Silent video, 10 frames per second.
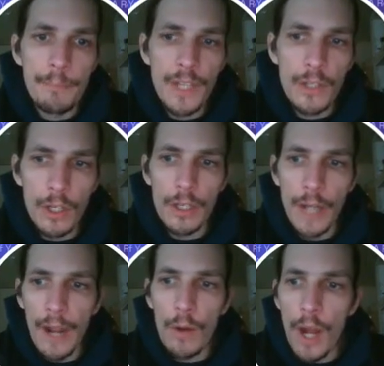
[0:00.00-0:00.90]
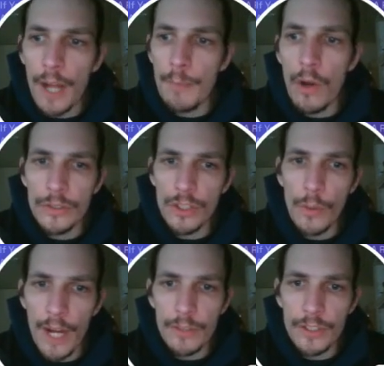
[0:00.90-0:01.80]
learn how I'm
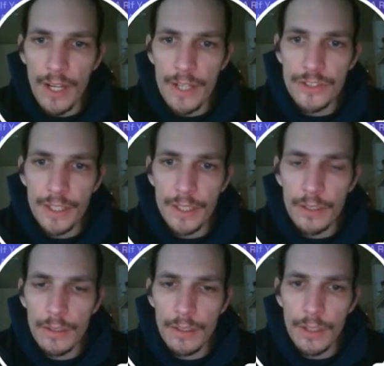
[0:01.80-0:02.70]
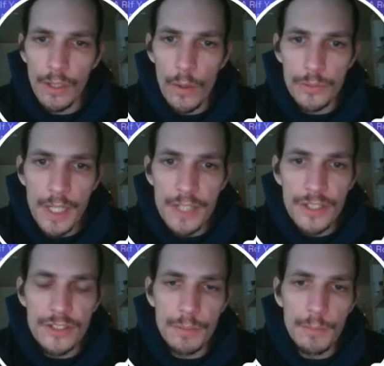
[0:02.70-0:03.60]
also advertising the OSP
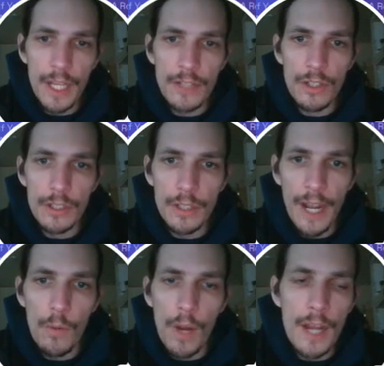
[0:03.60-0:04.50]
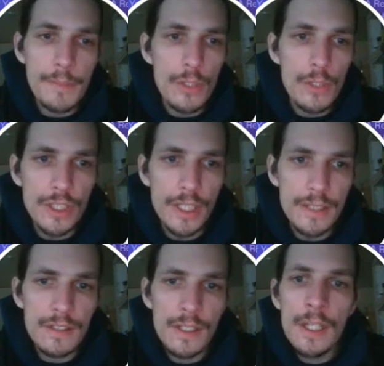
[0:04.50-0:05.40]
system and learn how I'm using
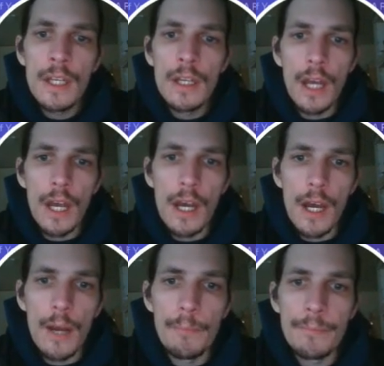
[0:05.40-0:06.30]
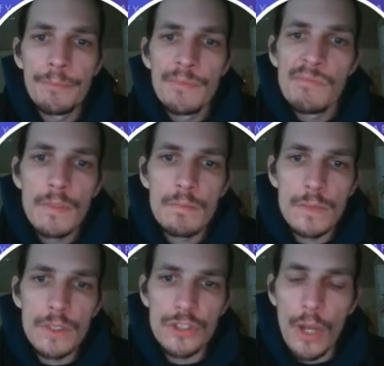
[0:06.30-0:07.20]
it. Um,
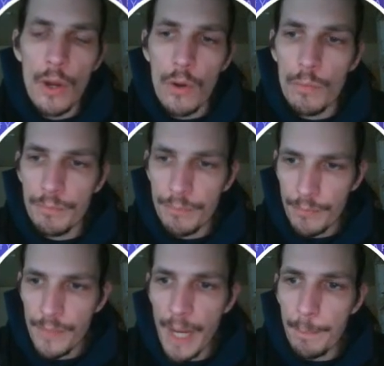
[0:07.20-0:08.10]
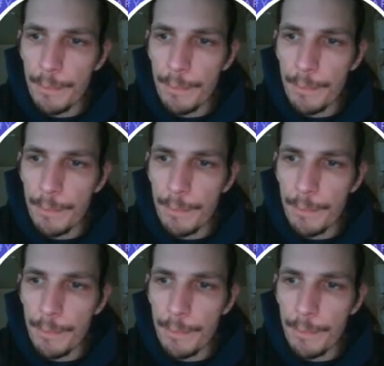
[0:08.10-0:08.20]
so, yep,